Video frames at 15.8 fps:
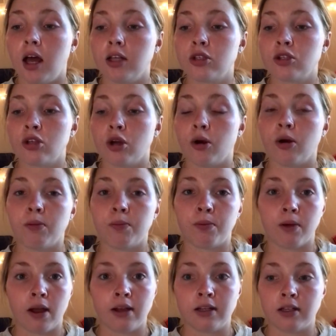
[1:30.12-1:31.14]
so
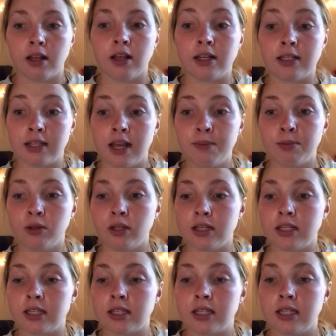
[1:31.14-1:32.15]
an example
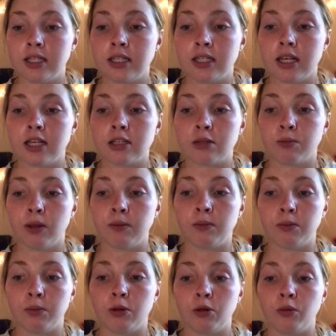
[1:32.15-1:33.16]
is Theseus blamed
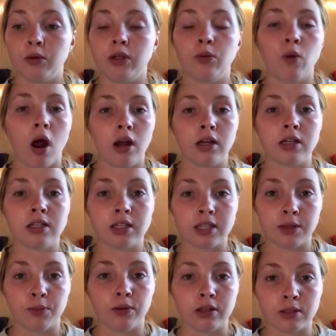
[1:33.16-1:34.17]
the moon when he wanted to
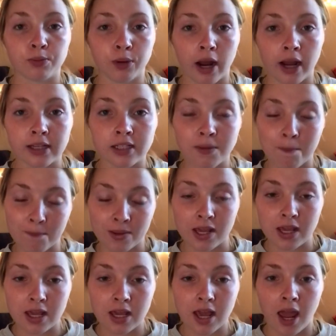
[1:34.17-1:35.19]
sleep with his bride to
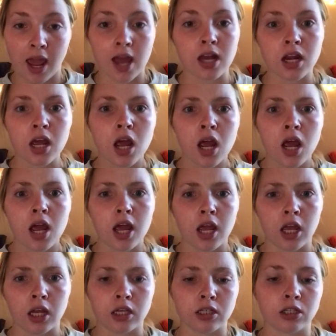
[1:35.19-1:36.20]
be, and
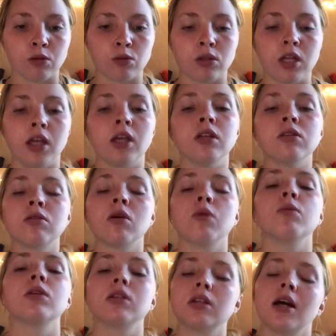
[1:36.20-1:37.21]
it just was taking so
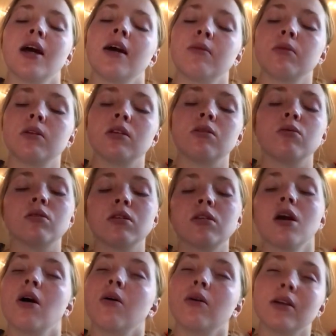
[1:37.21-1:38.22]
much time because he was
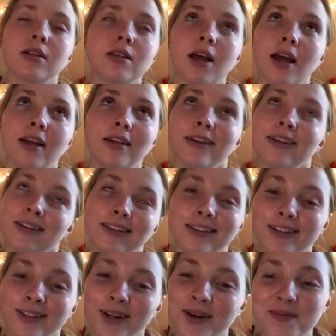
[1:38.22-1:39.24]
so excited,
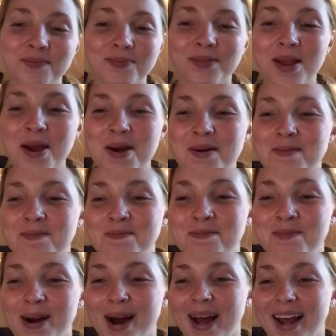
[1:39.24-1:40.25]

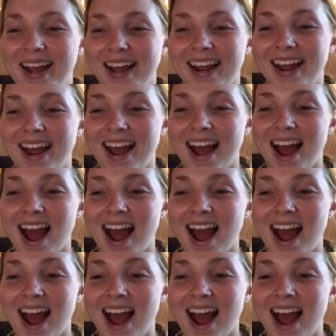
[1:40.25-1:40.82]
But